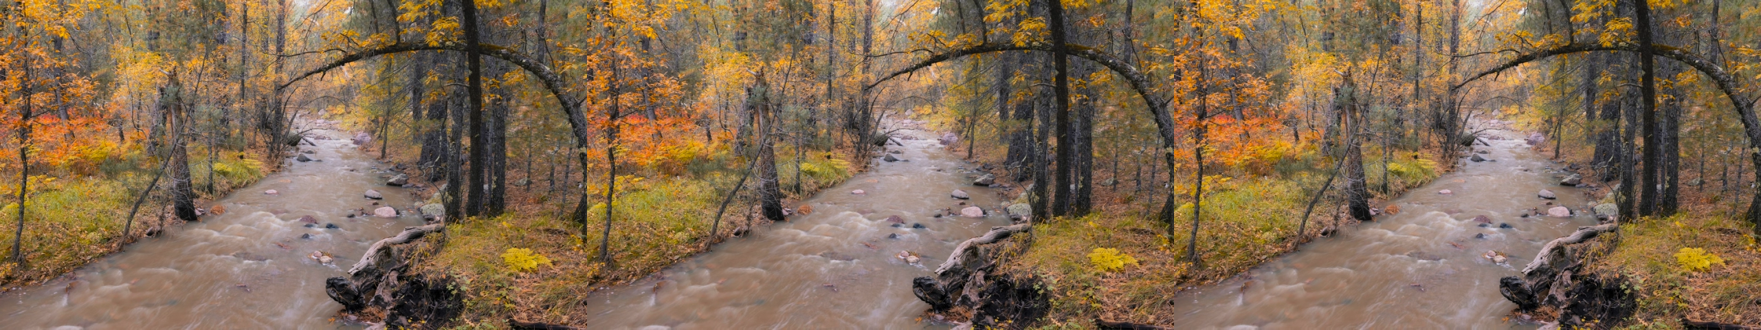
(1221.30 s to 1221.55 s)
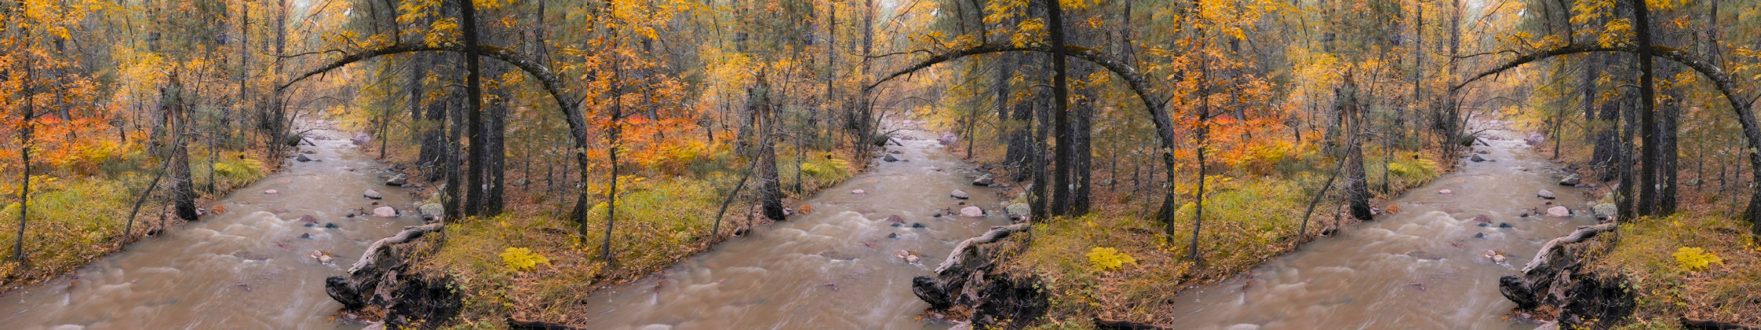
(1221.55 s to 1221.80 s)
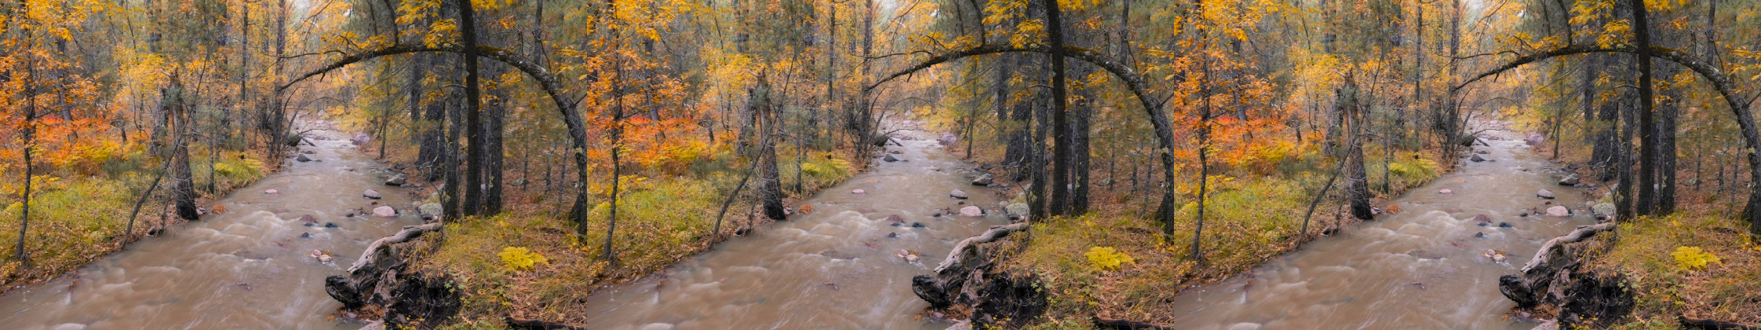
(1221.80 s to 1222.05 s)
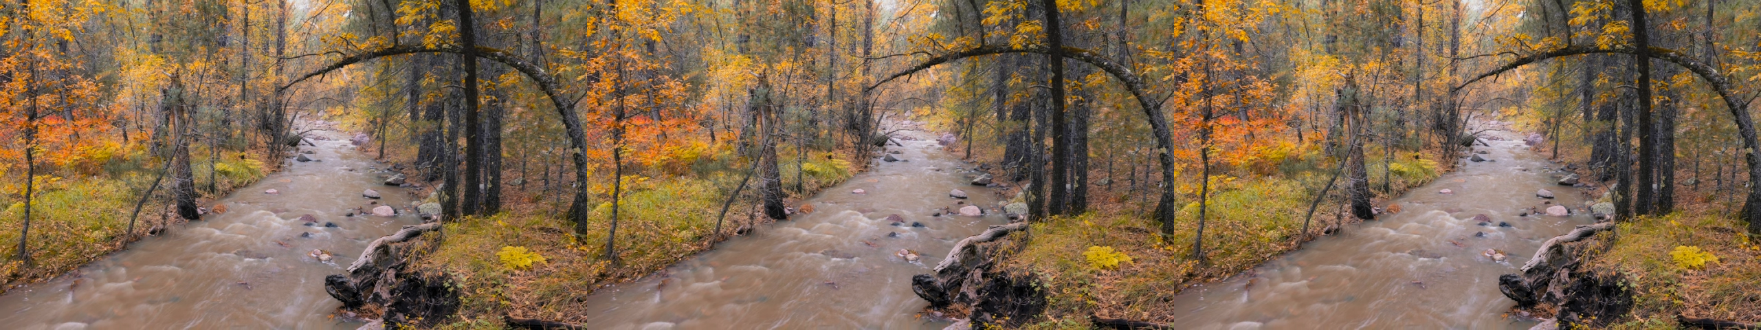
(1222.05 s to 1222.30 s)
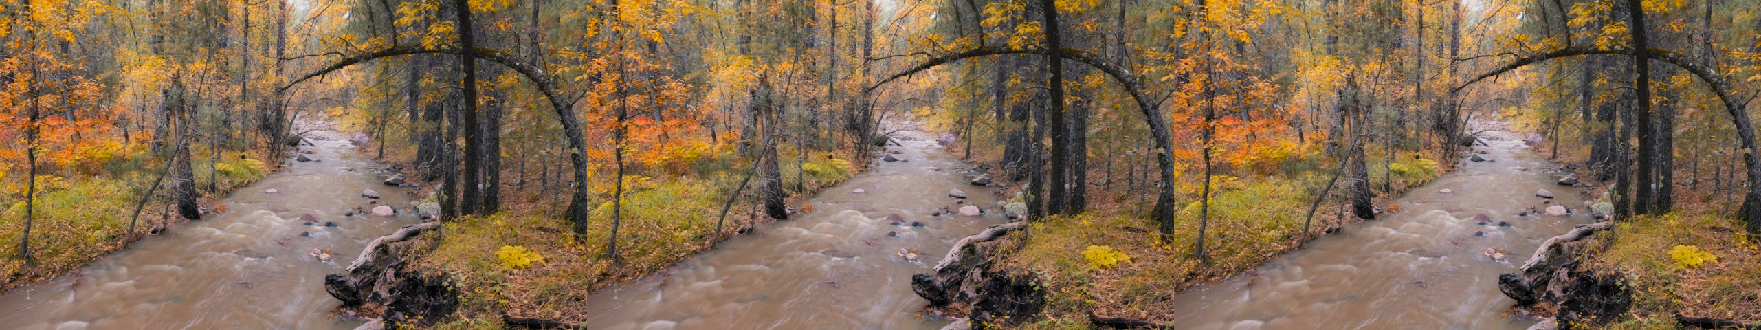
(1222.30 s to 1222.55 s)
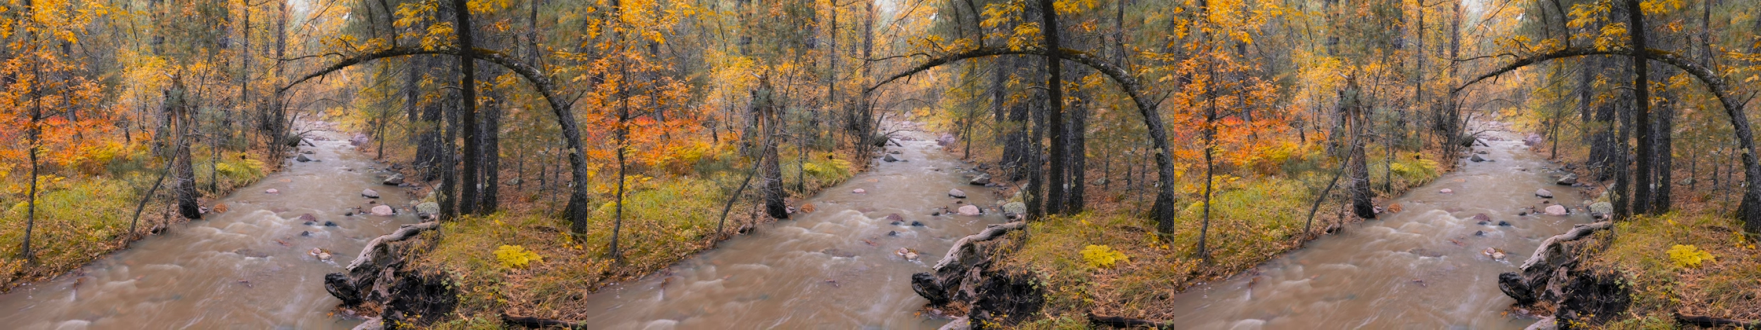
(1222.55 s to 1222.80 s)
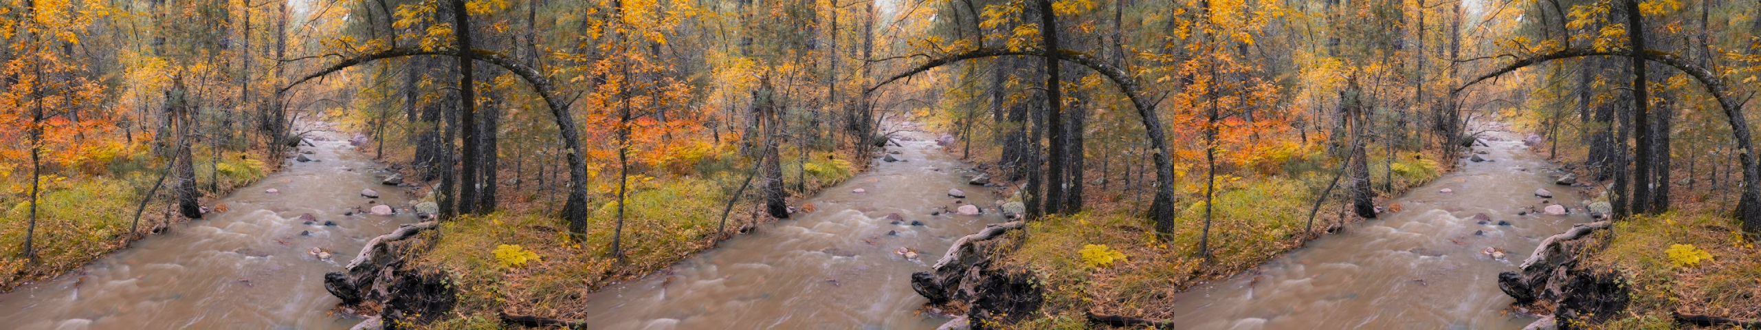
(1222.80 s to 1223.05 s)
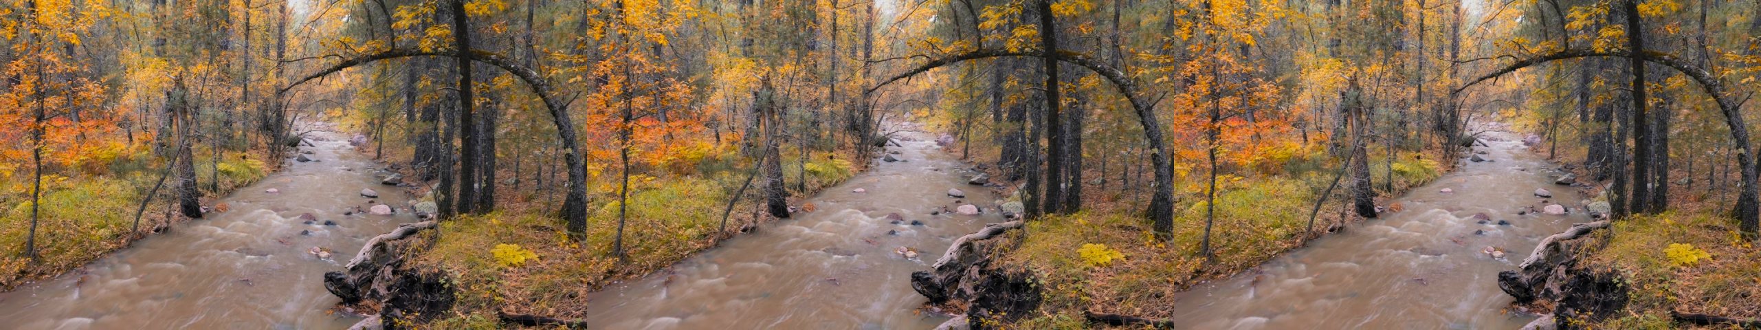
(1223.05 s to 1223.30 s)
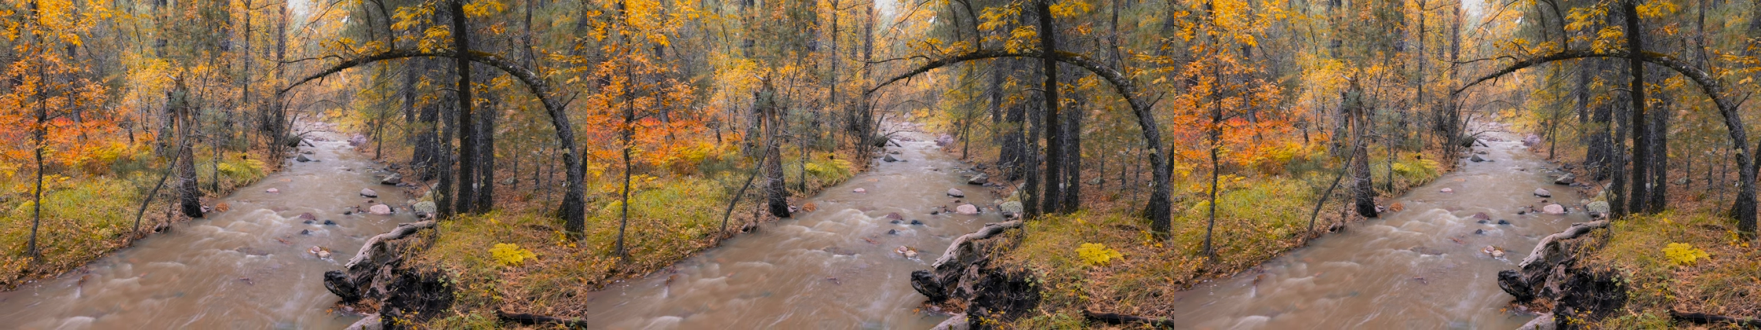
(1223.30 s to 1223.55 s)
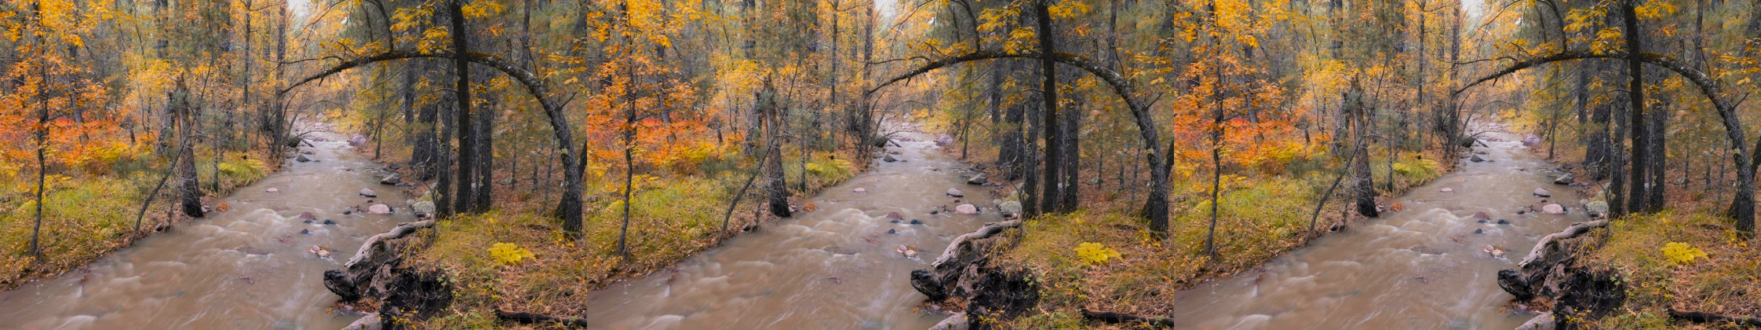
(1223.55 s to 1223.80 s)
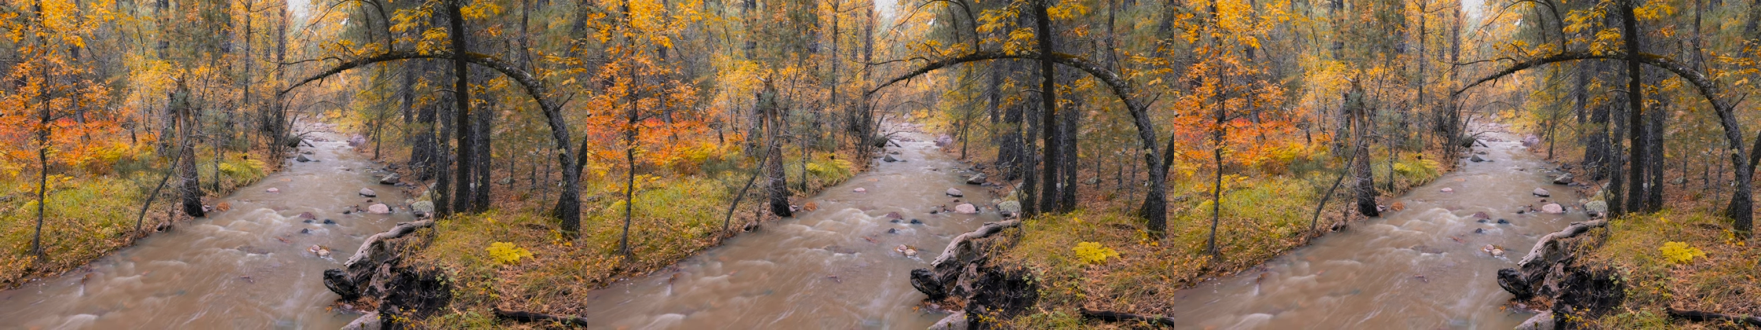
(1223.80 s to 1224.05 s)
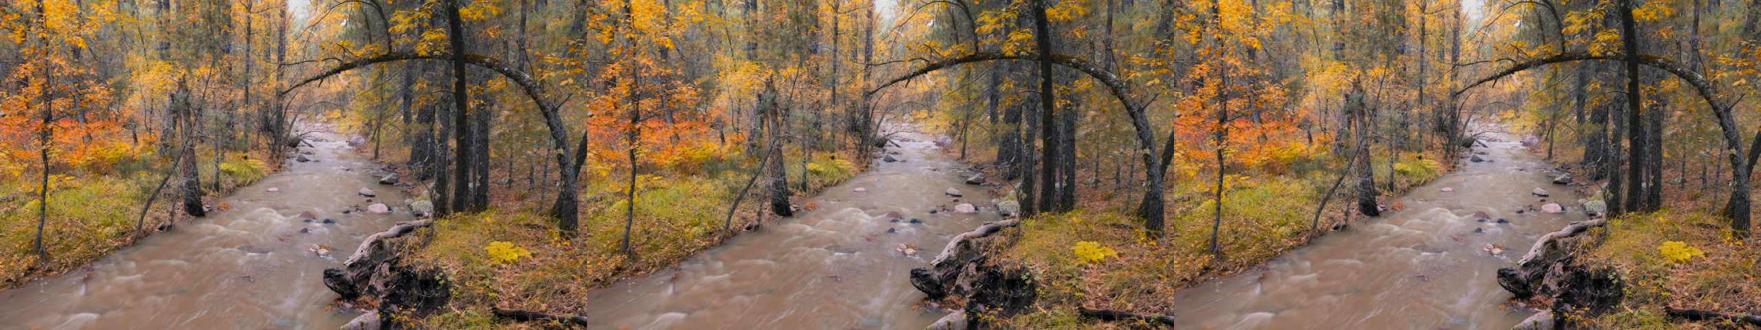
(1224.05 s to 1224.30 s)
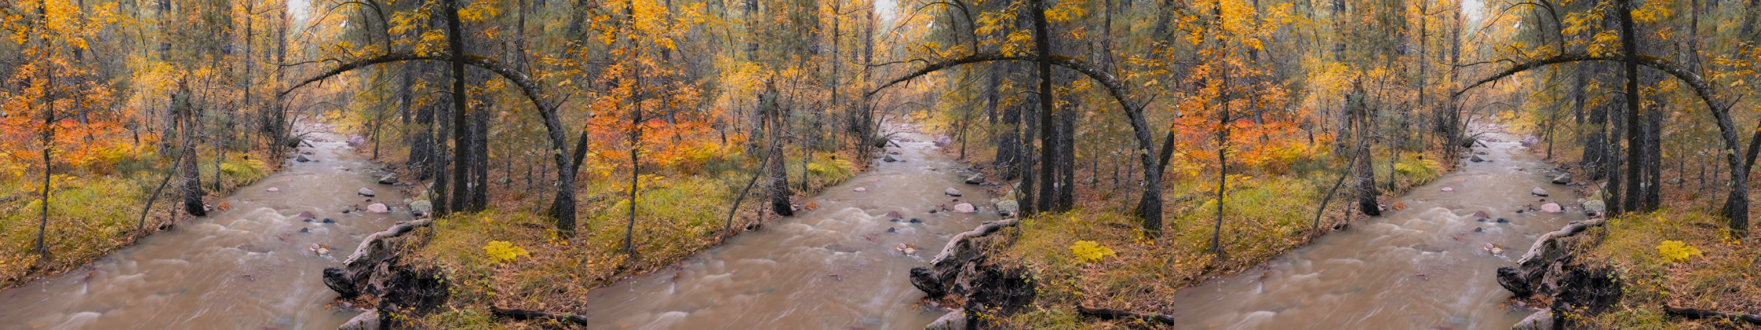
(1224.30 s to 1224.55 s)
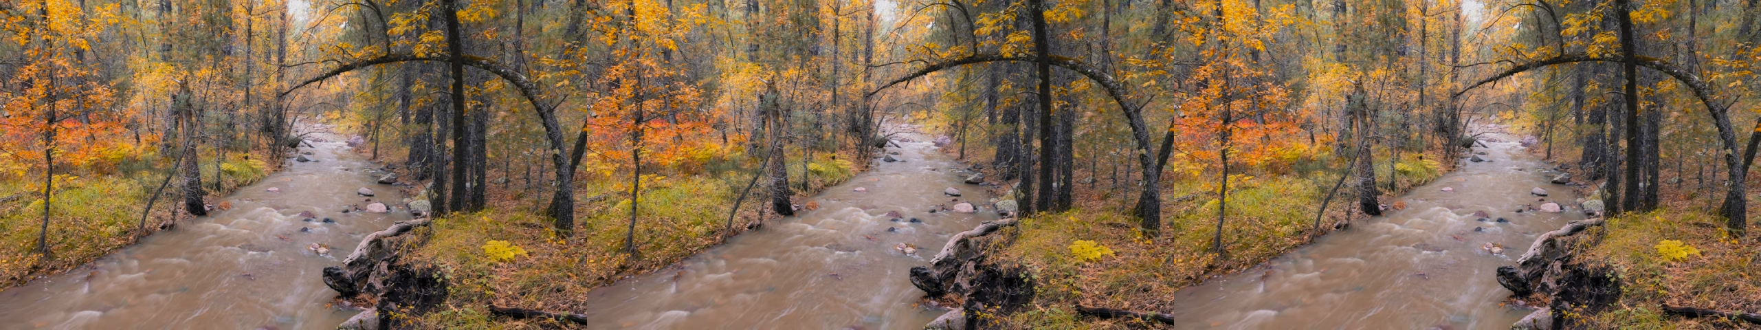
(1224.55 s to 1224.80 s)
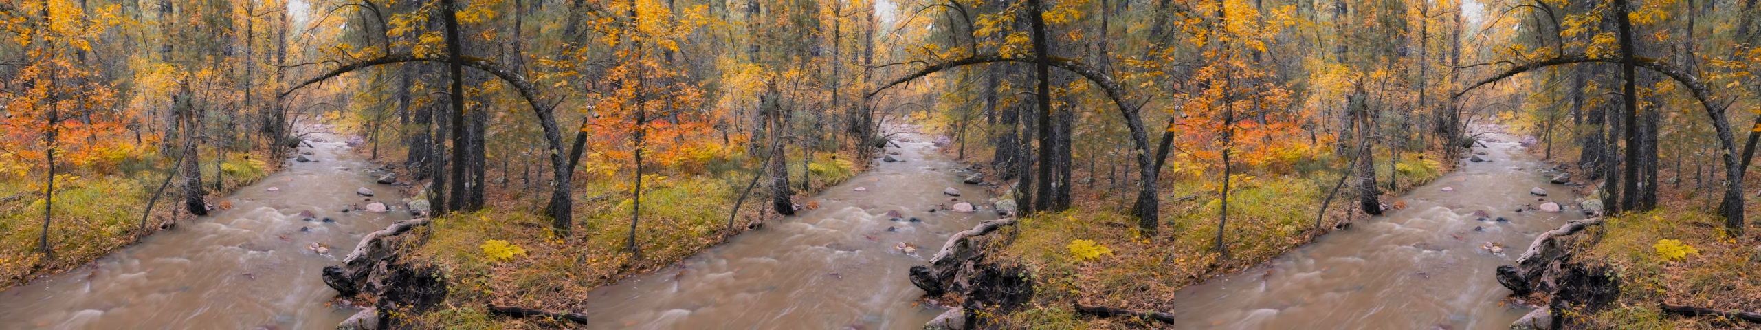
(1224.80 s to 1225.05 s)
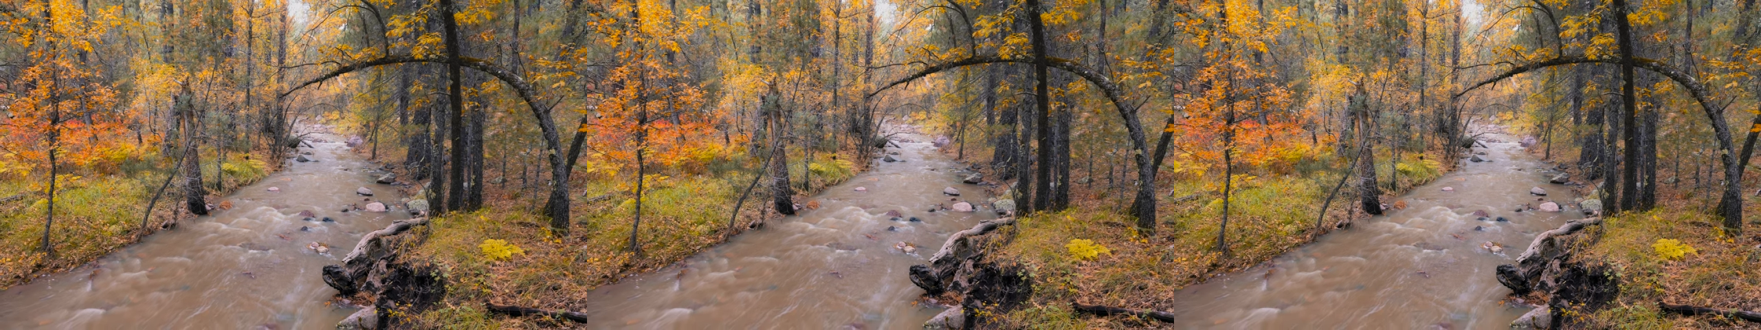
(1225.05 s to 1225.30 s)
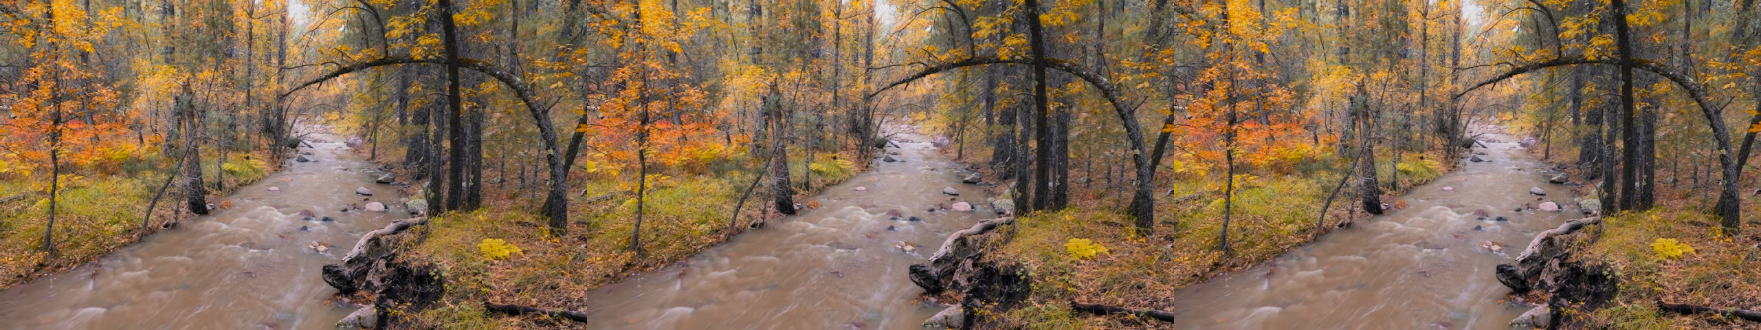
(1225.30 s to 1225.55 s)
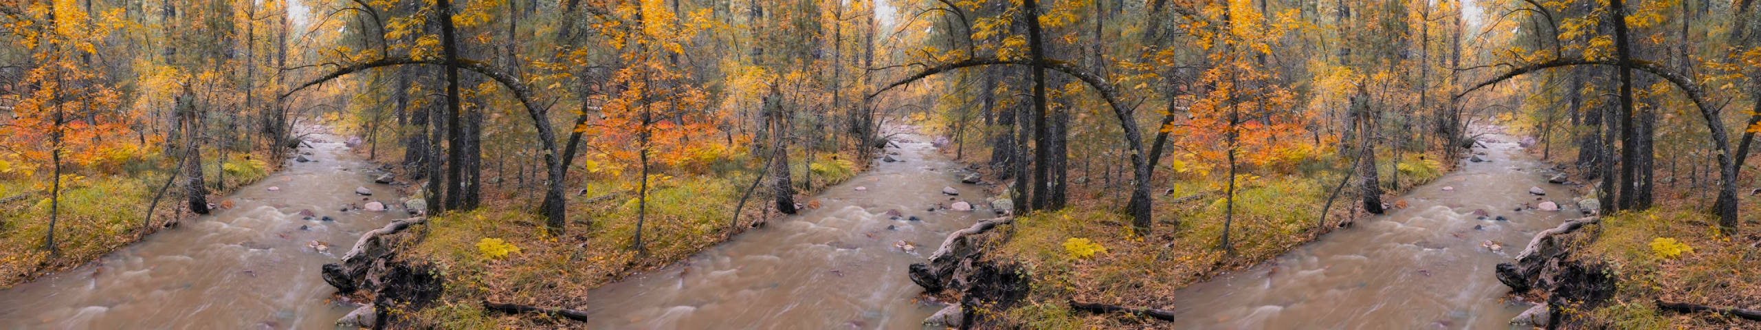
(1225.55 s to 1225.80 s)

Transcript: (no speaker visible)